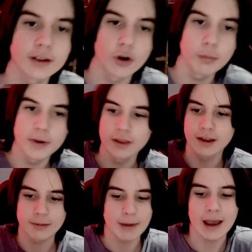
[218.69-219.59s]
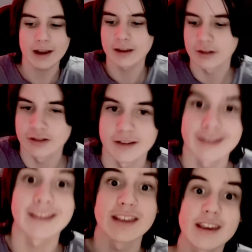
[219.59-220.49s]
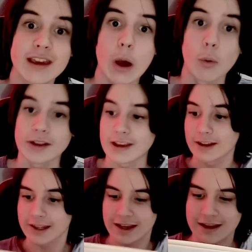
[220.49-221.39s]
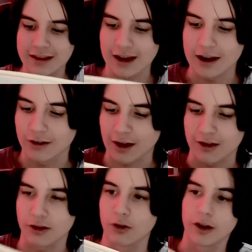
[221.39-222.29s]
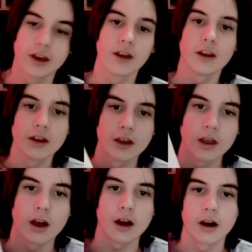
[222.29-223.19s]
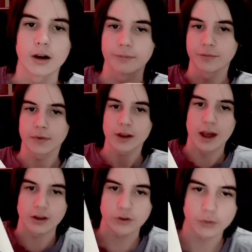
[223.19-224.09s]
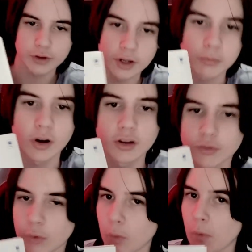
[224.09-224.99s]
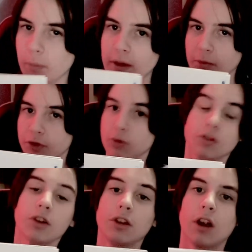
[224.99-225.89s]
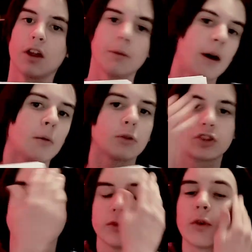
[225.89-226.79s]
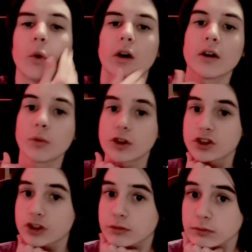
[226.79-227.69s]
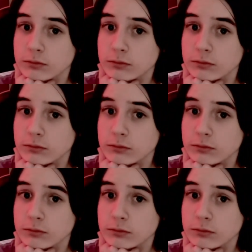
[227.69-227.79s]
Let's open this package and see what's on the inside. Okay, so, yeah, so it's an upgrade, so we won't be able to install it on the PowerBook G4, which,